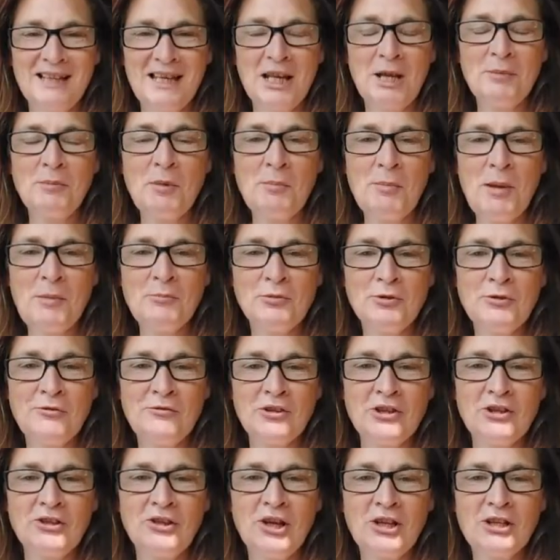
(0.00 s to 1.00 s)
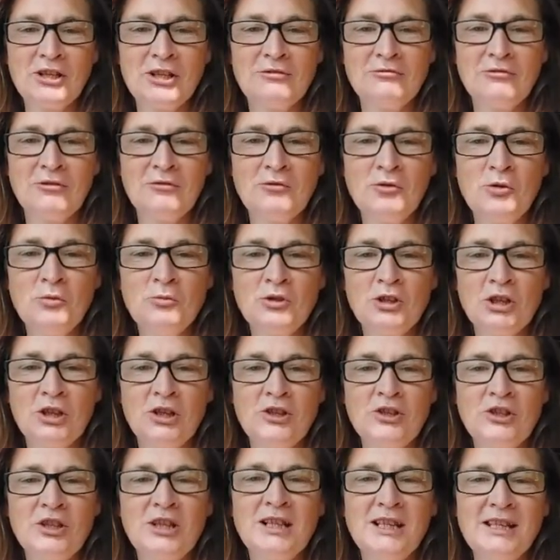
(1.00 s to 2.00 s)
And I'm a member of the United Reformed
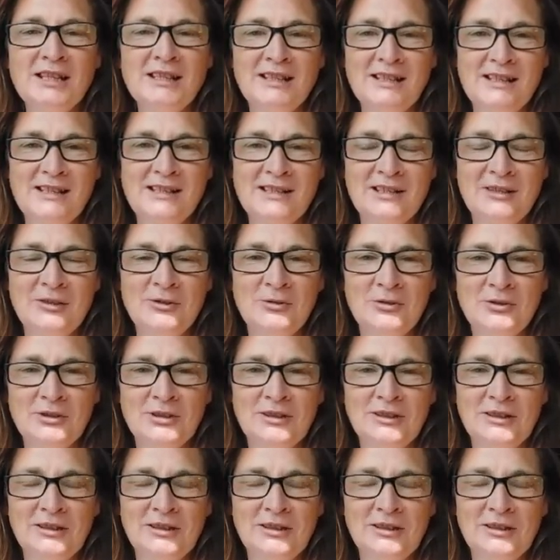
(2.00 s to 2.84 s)
Church in Eastern Synod.